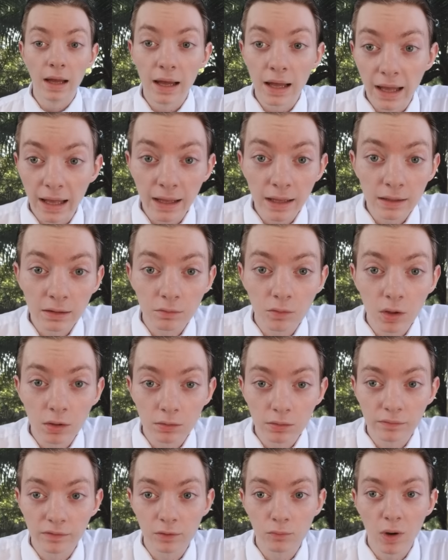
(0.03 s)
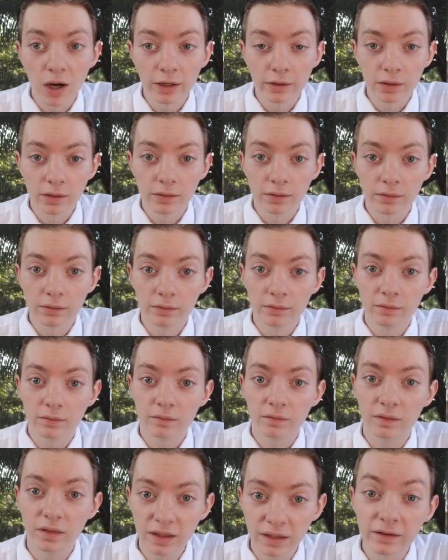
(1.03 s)
Hello everyone,
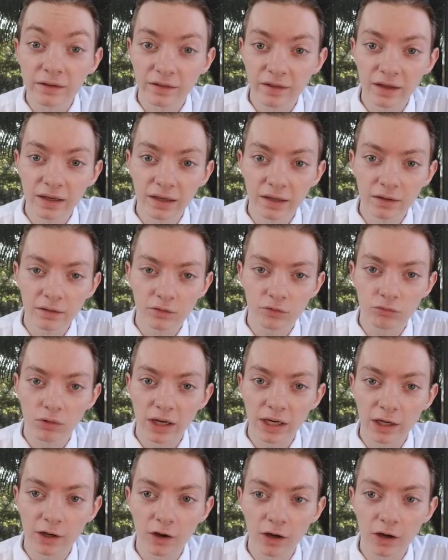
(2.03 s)
this is Running